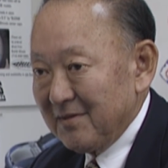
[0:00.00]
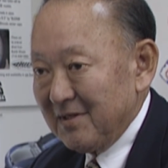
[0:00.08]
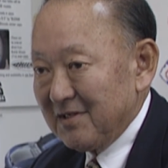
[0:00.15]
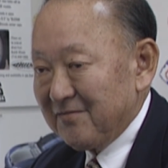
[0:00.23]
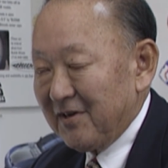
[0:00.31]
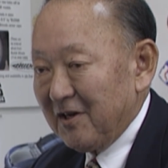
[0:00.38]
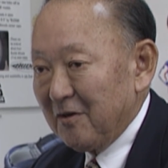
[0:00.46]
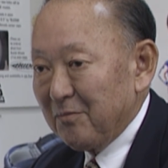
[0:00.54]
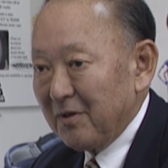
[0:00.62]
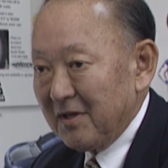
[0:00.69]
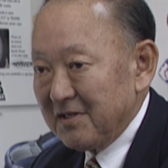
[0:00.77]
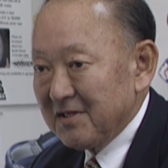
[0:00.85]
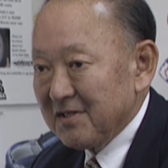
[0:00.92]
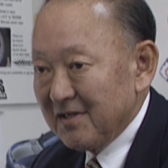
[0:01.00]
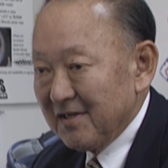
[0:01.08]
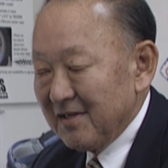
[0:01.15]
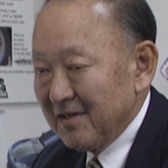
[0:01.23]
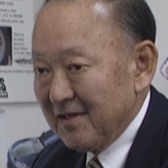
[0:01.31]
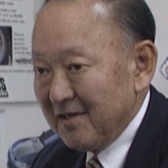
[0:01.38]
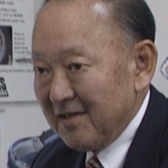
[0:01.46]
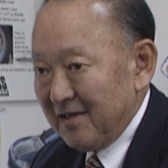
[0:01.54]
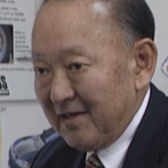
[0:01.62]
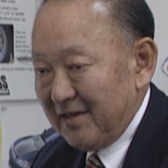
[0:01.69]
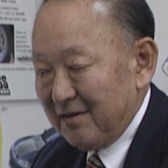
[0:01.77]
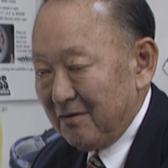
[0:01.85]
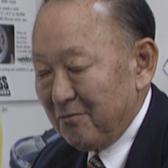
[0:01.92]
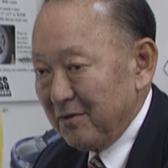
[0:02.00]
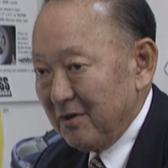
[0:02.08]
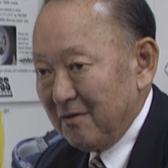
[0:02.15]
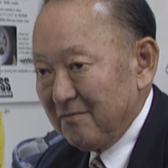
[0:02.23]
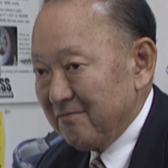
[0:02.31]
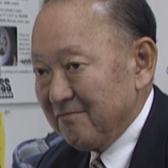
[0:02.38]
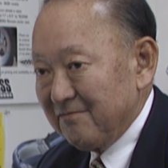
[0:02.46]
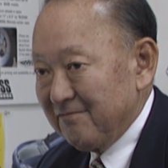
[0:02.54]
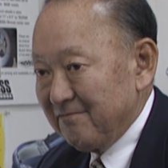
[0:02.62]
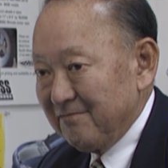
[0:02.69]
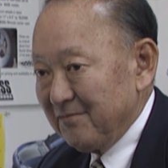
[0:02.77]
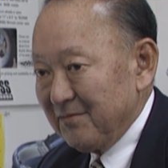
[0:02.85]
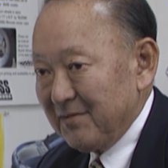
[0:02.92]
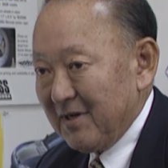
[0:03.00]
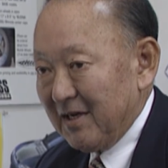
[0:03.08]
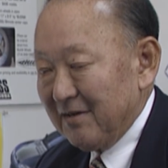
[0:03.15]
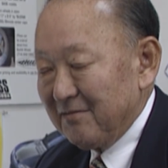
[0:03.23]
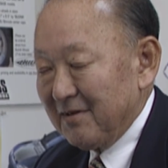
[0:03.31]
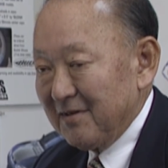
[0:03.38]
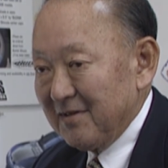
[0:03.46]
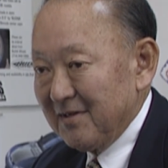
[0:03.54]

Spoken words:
fireplace in a real kind of